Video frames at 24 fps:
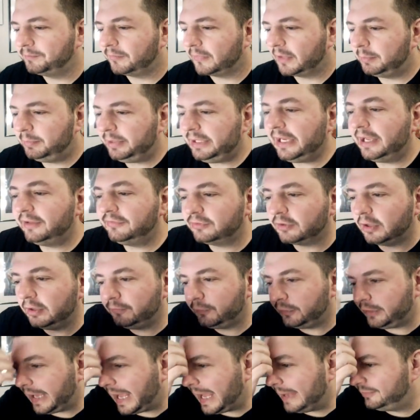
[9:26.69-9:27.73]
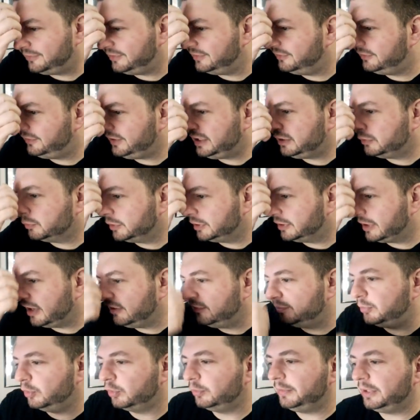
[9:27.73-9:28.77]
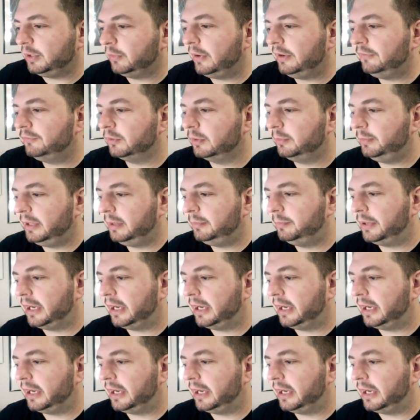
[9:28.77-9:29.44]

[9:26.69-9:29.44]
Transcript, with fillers: P.S. Sorry for the absence. Seek real life pulled me away for a bit,